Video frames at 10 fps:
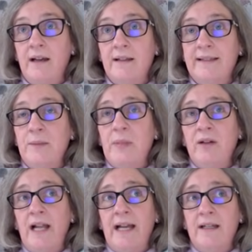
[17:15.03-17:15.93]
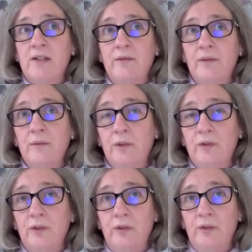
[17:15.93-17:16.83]
Typical action
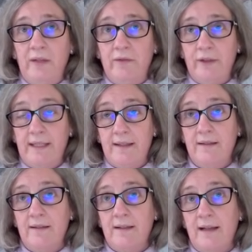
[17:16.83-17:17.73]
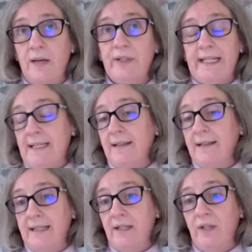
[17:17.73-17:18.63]
could be, for instance,
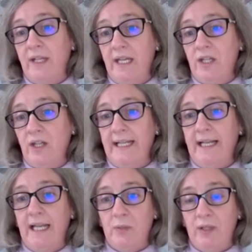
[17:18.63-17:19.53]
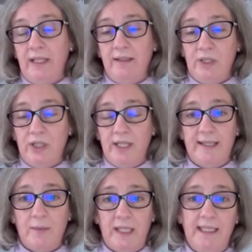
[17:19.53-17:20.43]
harmonized classification and labeling, which
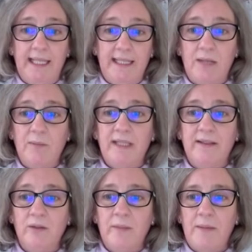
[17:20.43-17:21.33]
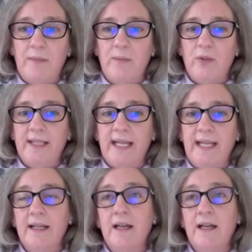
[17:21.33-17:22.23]
is something that can be done by member
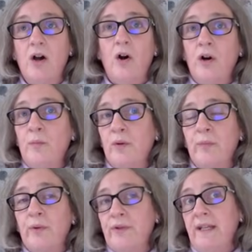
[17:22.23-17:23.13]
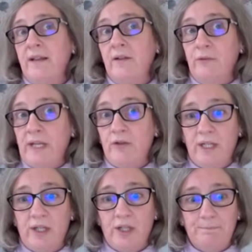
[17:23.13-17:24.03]
state, or proposing a
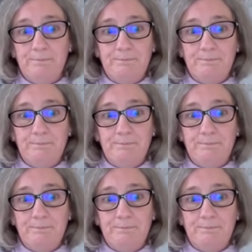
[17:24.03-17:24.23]
restriction.